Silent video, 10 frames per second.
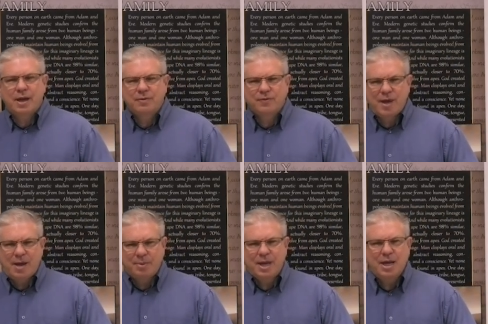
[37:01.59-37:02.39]
as
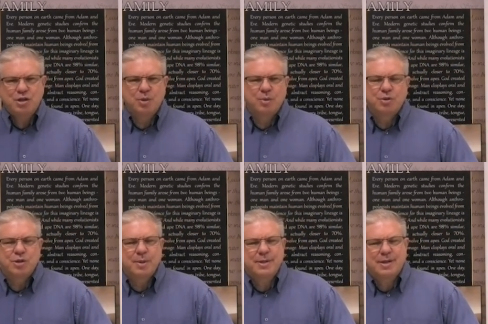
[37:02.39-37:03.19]
application,
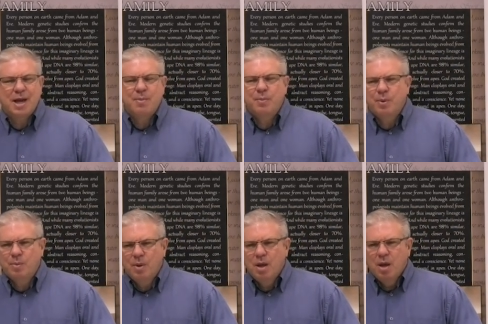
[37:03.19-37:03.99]
there's going to be a time
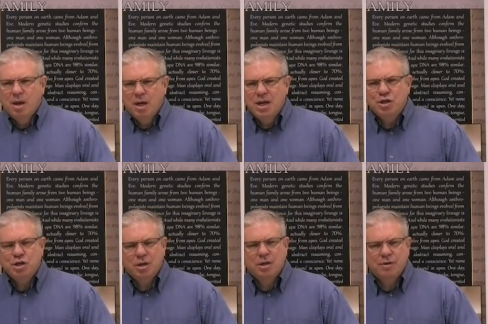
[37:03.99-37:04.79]
when
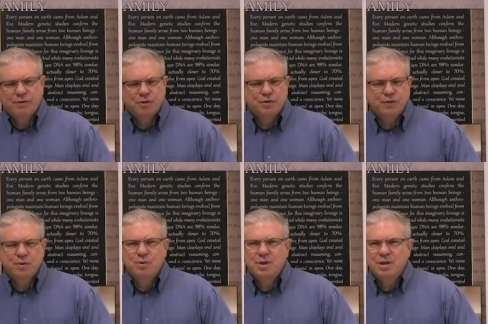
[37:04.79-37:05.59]
initially in the first
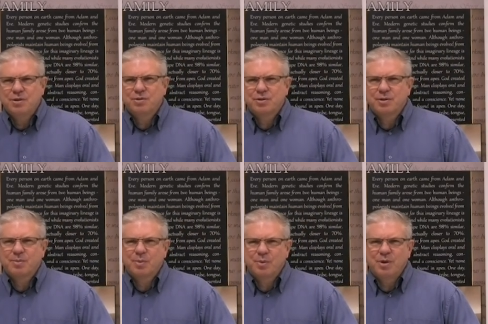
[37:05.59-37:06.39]
few years or
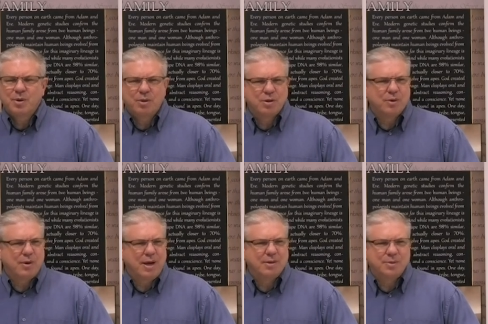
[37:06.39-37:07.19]
something, we're going to look
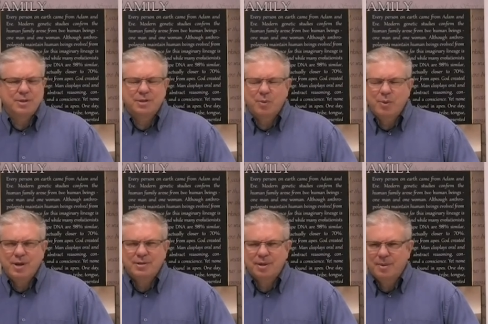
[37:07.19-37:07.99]
around and we're going to say,
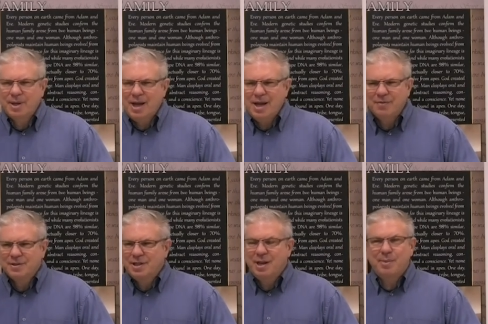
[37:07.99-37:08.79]
wait a second, man, I
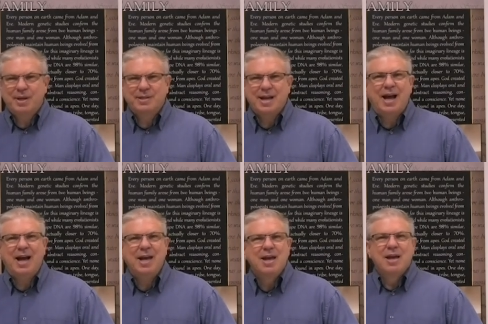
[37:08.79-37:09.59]
haven't seen anybody
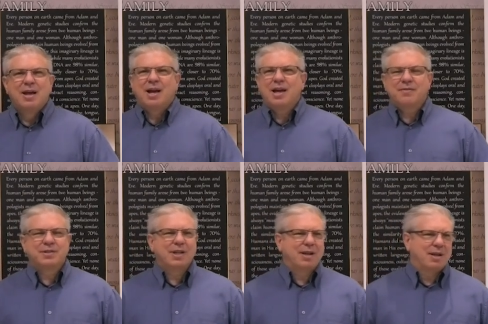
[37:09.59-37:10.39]
die. I
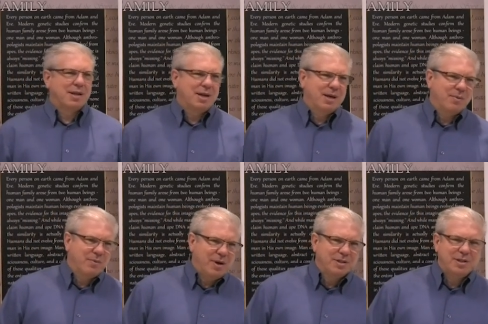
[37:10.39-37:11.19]
haven't seen anything get
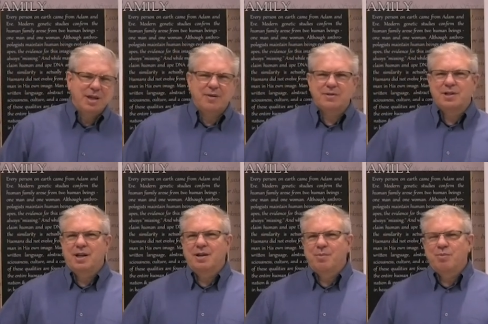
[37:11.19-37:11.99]
rusty. I haven't
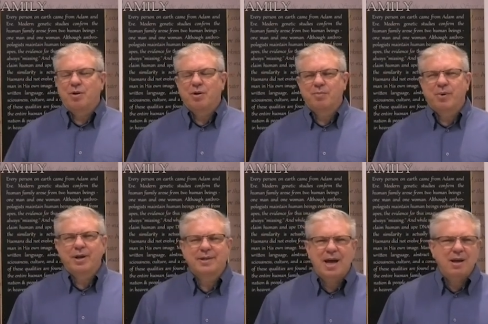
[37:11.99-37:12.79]
seen anything break,
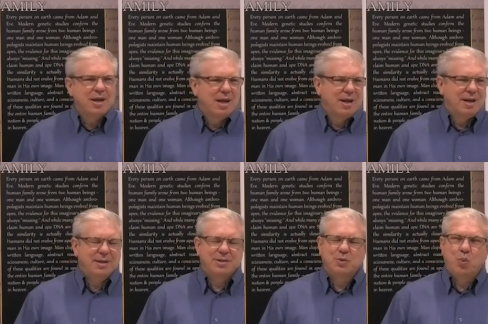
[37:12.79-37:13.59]
break down.
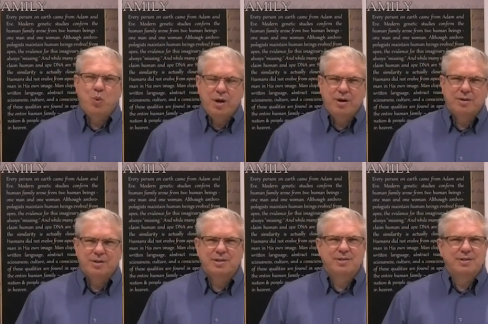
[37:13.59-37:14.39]
This is weird.
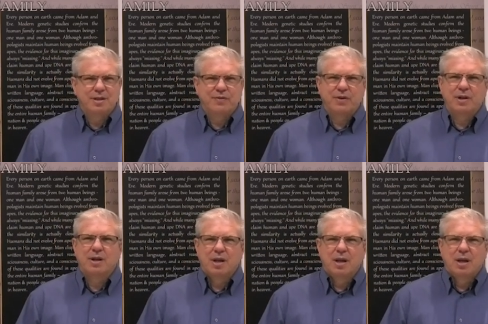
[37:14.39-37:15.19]
This is different.
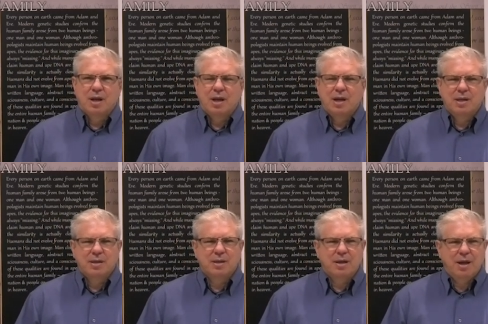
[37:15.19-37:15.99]
And